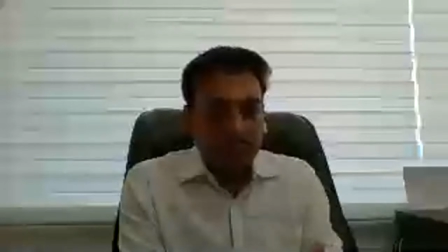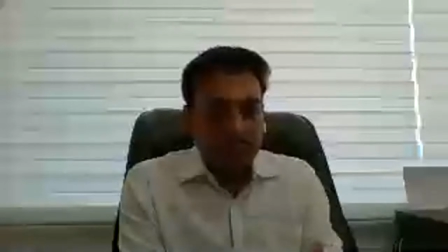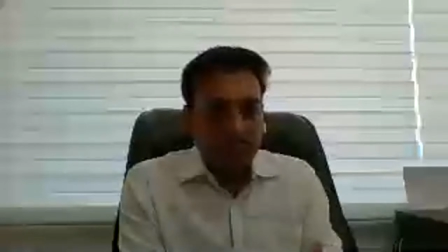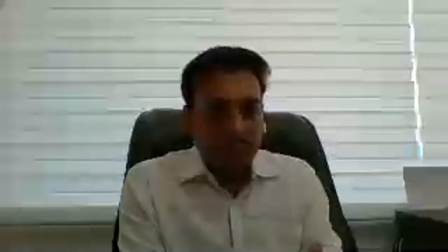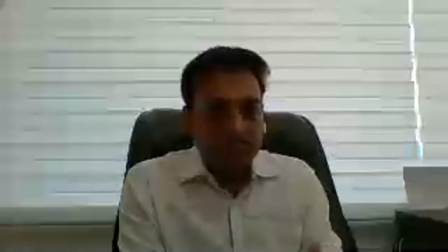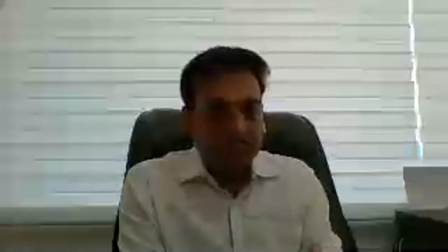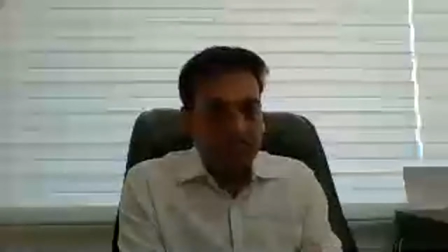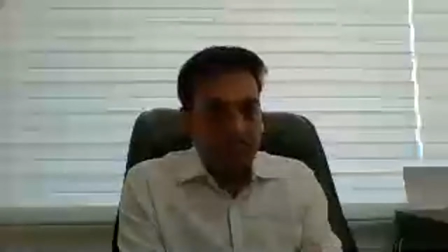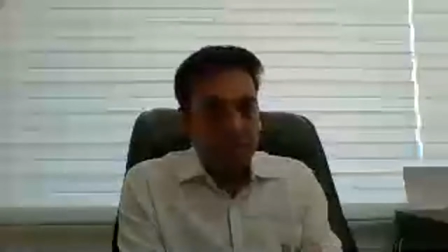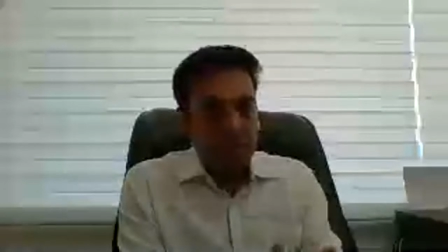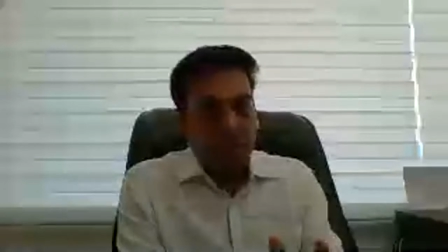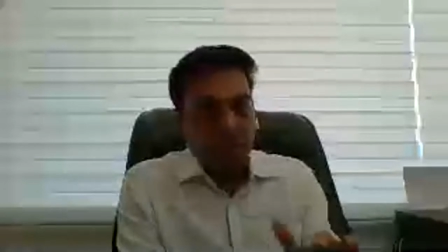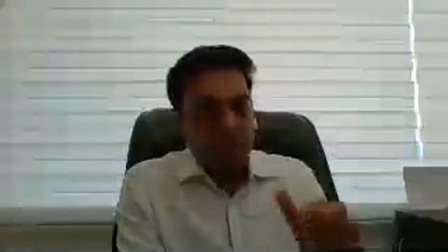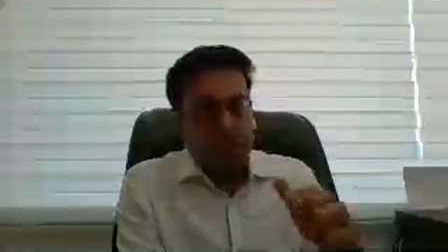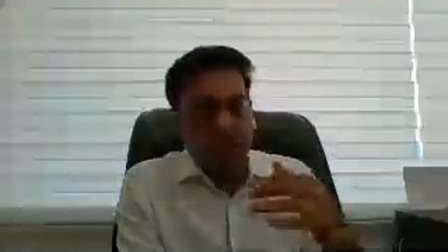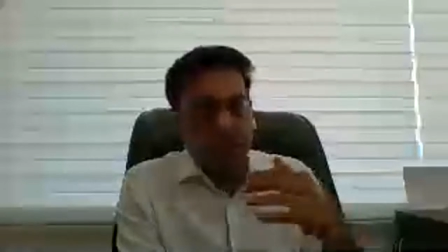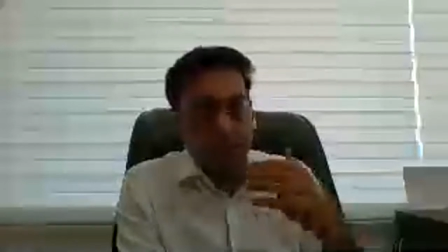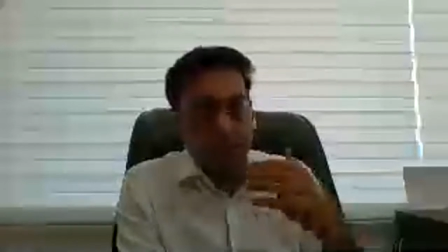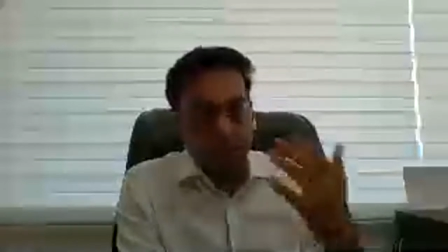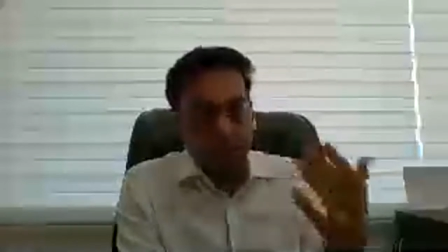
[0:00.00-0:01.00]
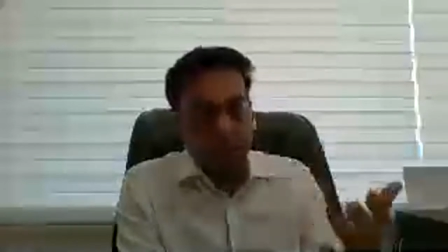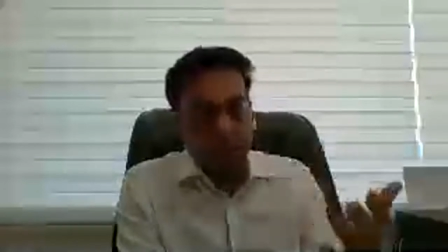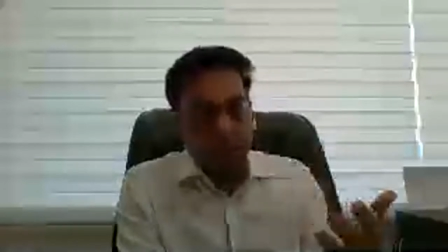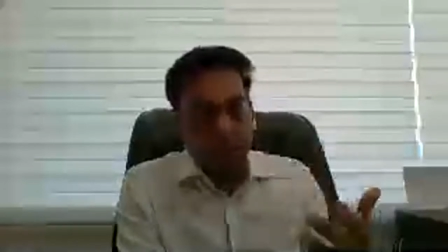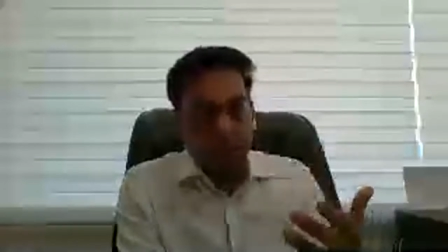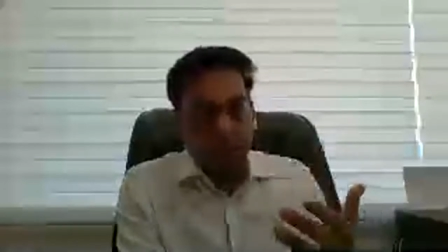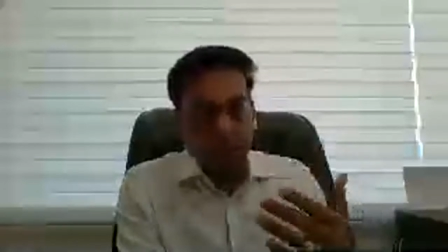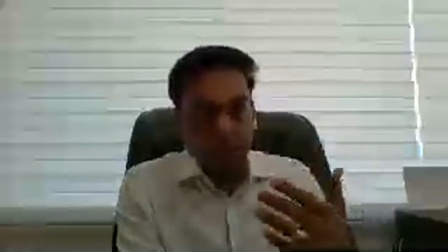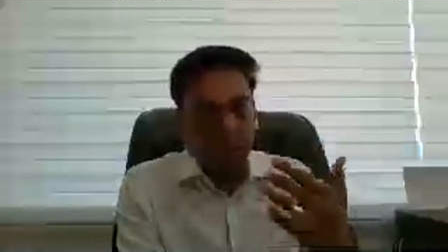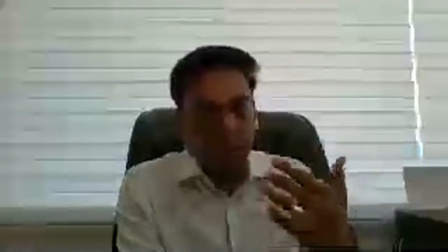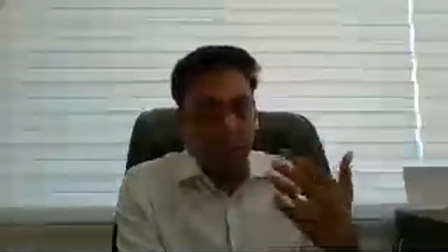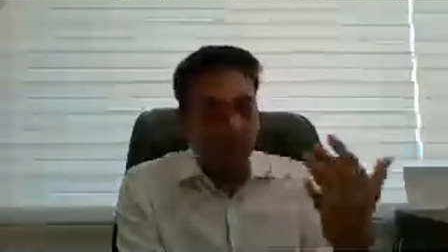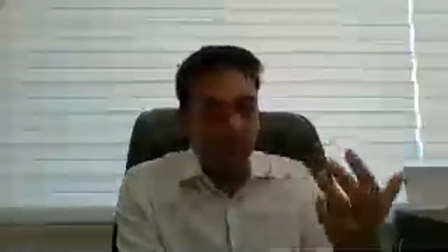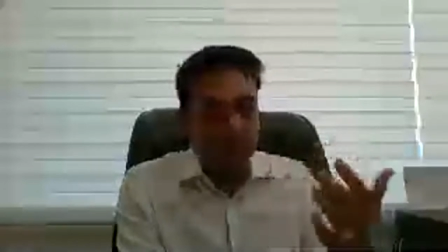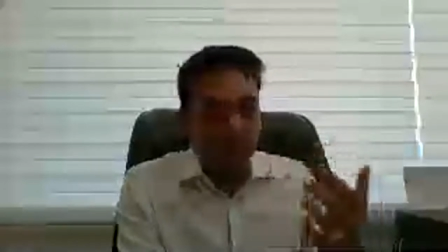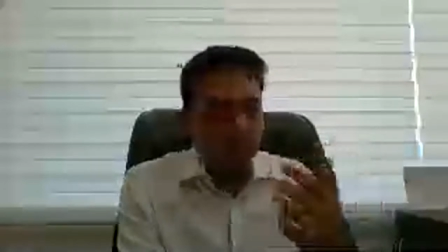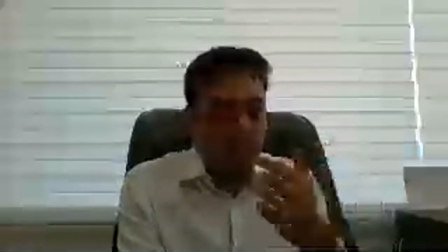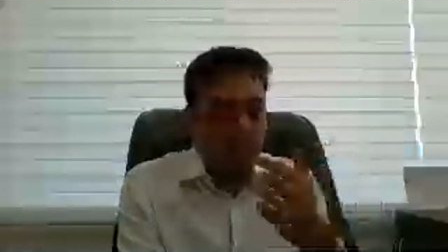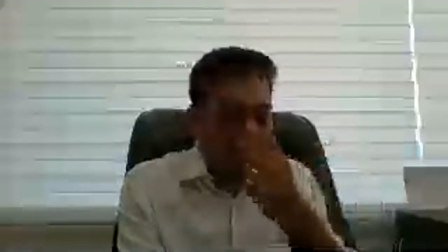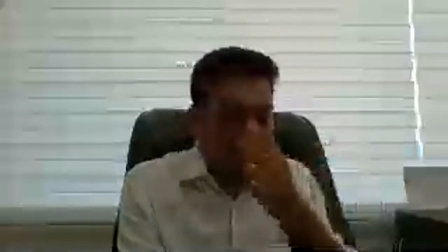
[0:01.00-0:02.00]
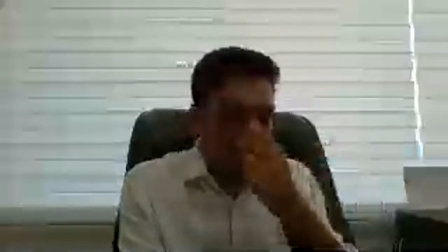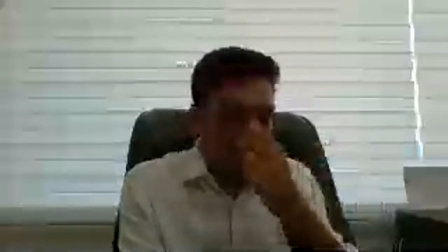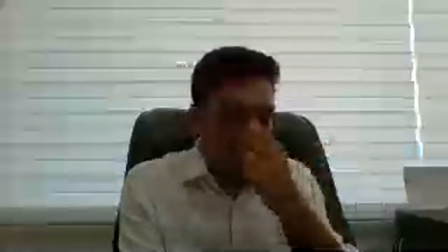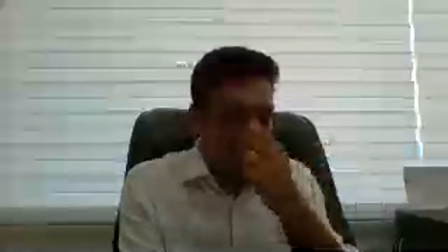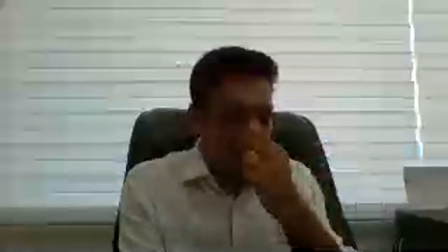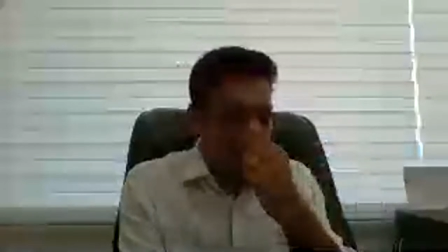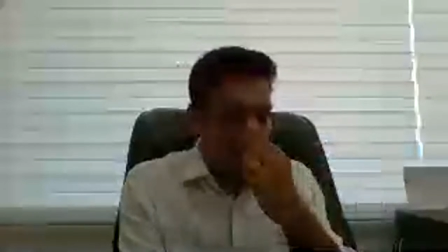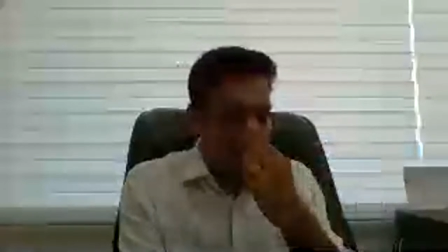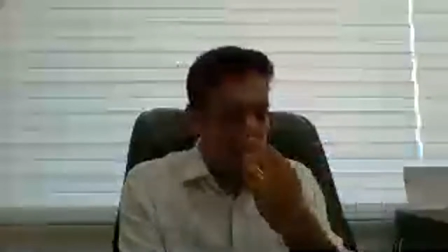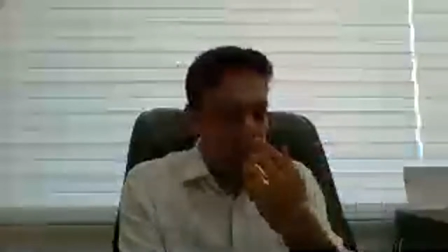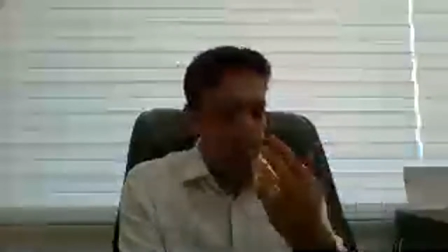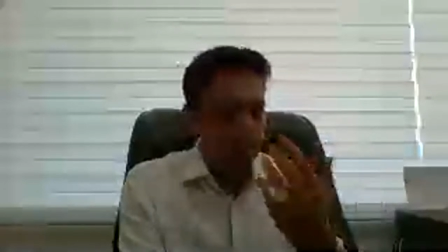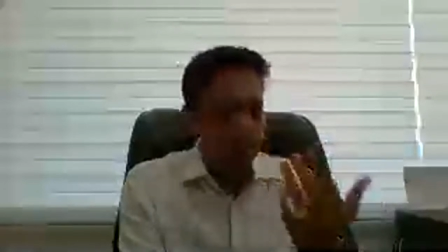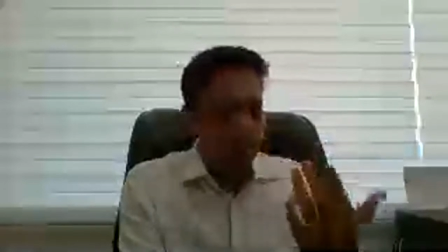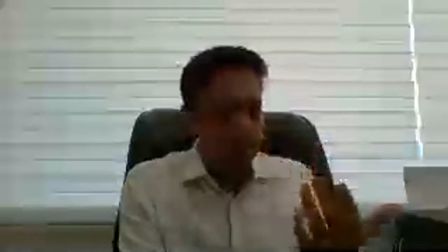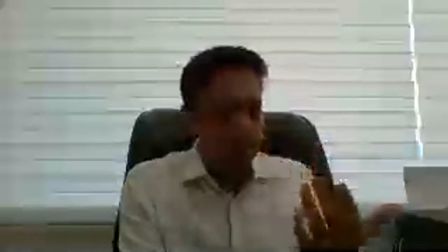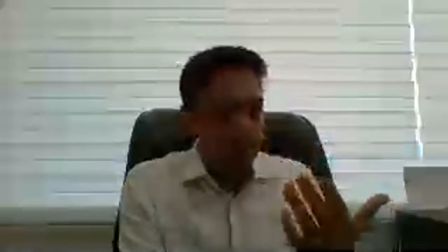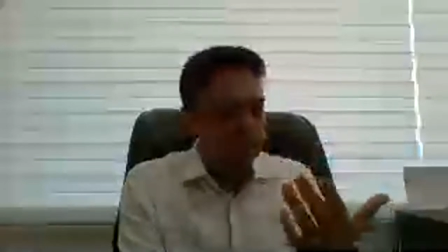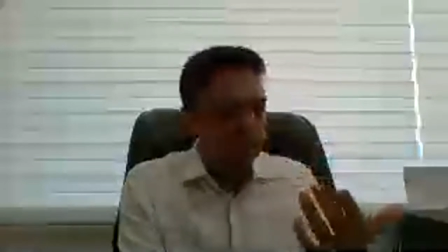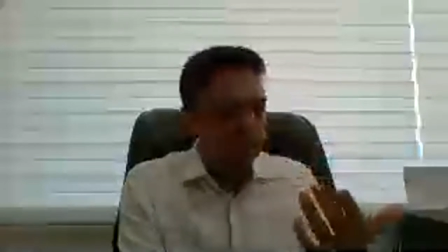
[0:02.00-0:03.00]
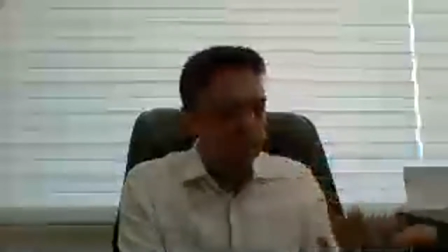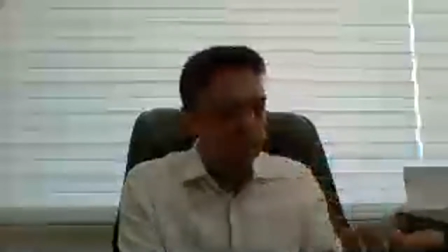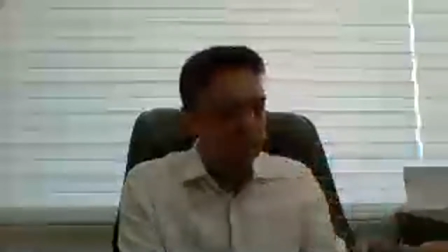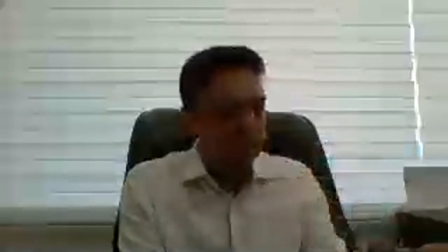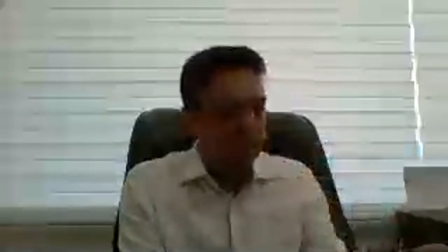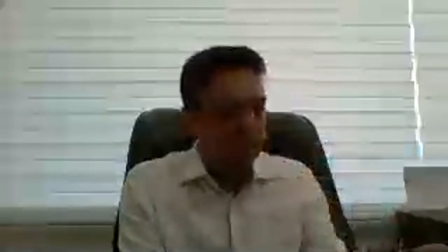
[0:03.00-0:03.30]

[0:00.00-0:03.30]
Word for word: Uh, if you can attach S O P, if you can uh, make